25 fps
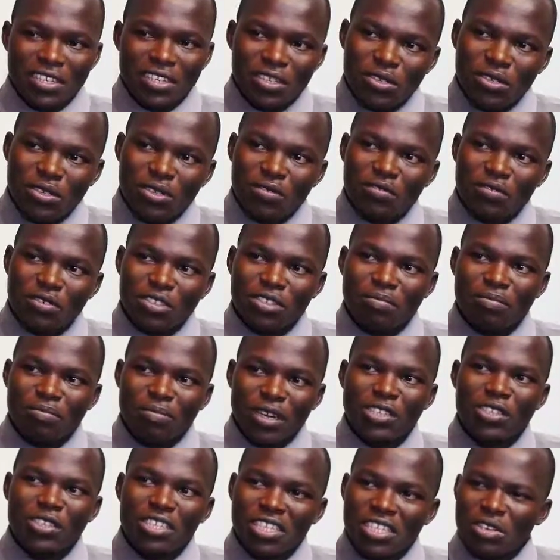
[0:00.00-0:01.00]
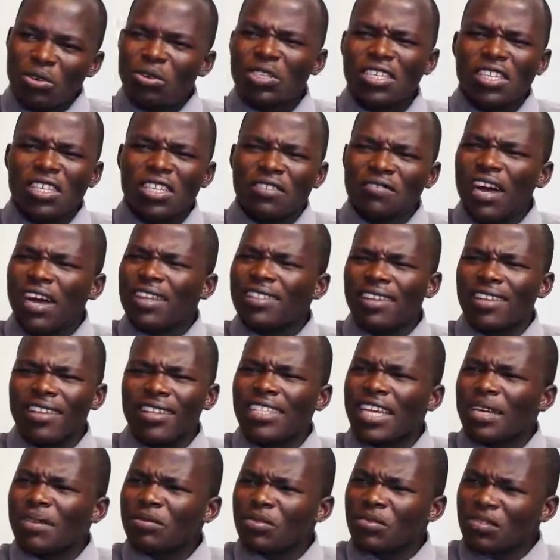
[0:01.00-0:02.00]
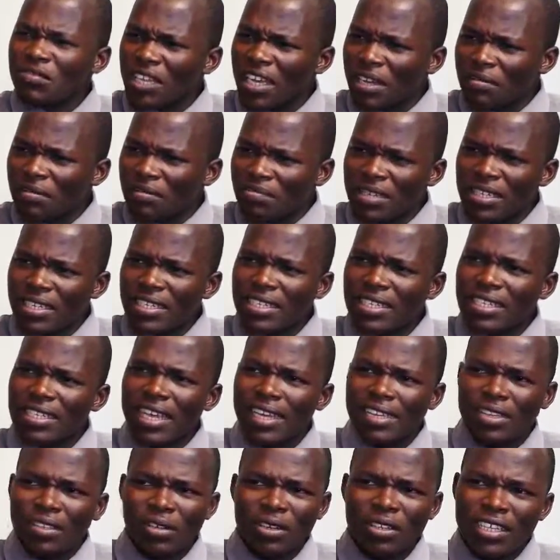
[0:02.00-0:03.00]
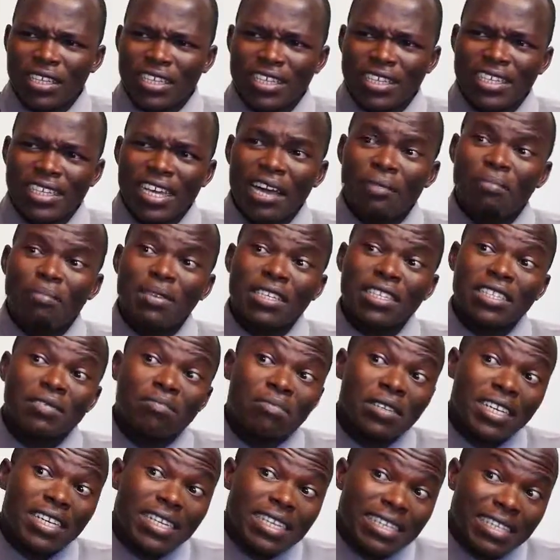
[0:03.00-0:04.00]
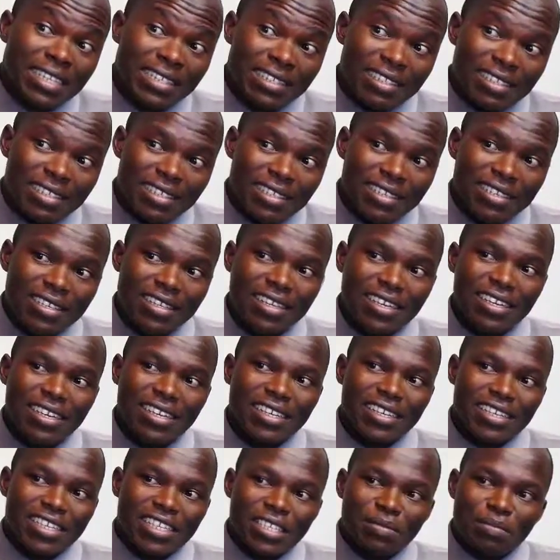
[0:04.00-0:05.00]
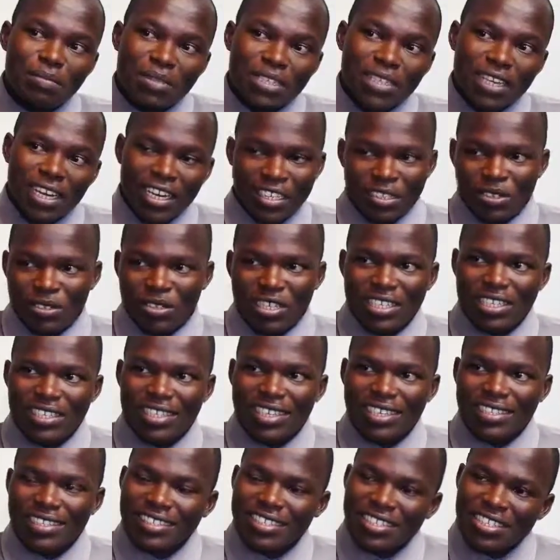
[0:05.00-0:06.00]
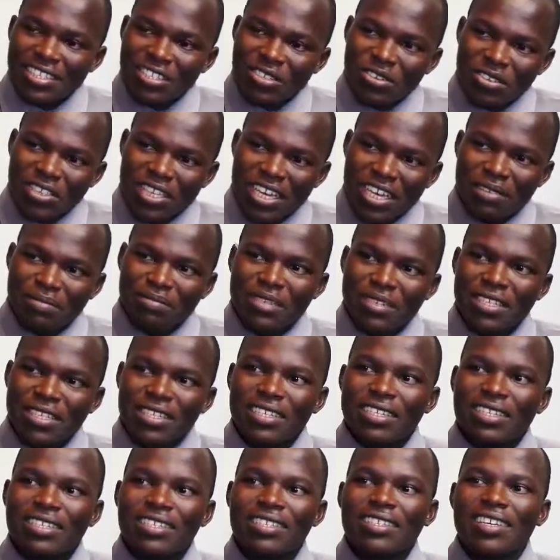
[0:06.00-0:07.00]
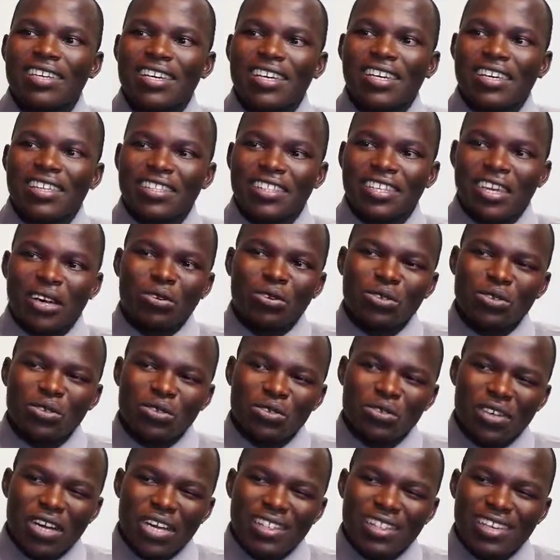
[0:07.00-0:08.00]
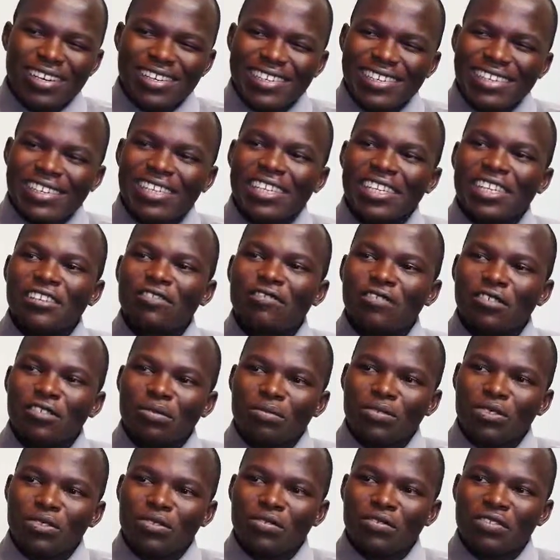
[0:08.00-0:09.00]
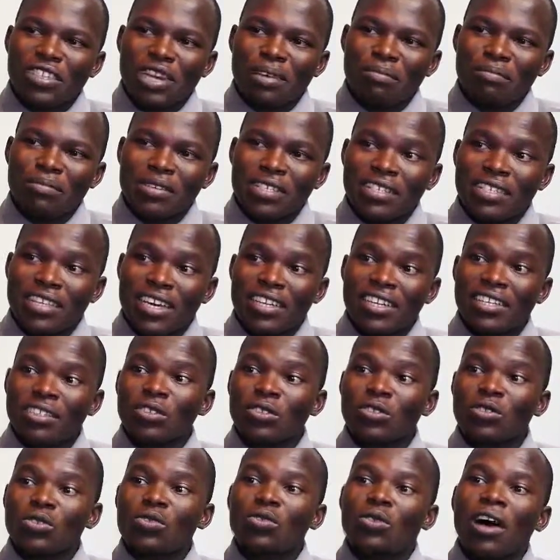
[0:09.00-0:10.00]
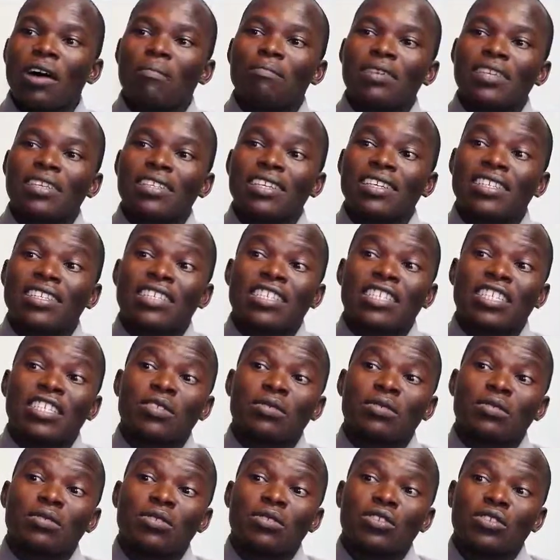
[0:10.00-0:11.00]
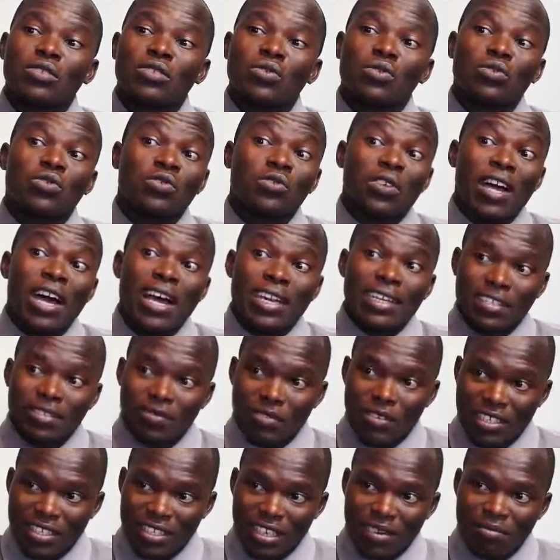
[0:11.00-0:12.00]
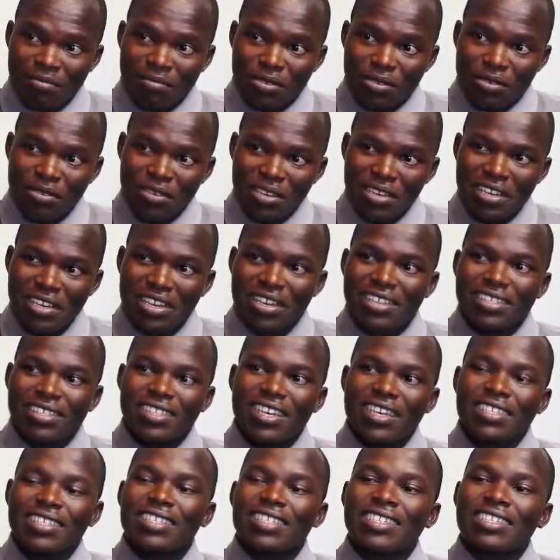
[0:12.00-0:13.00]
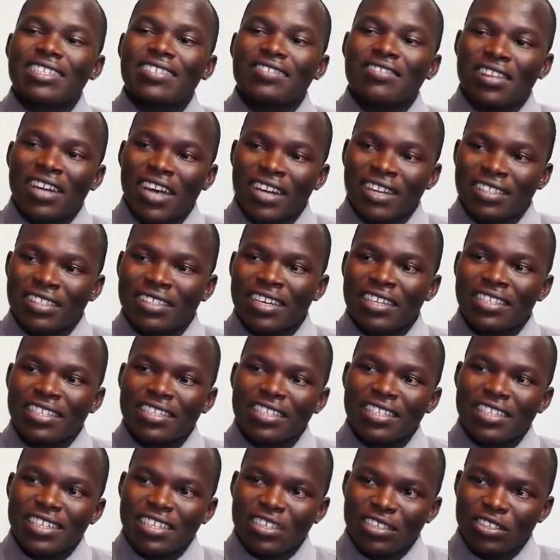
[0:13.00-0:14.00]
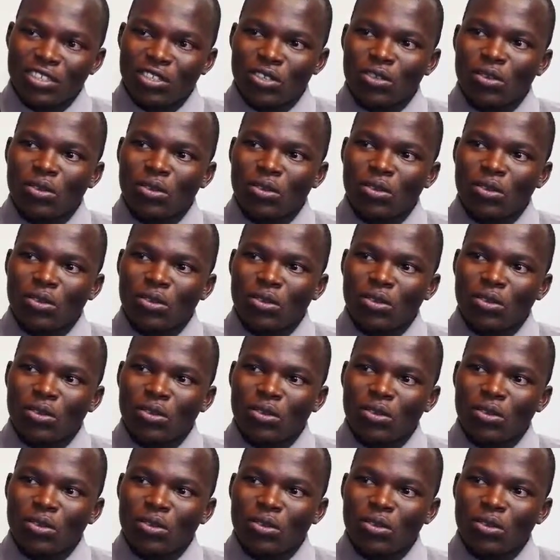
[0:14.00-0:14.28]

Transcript: and so forth. But you also have other types of diabetes, like the one that can happen in pregnancy, typically known as gestational diabetes. There are also other rare forms of diabetes that can also happen as a response to drugs, for example. There are certain drugs that can,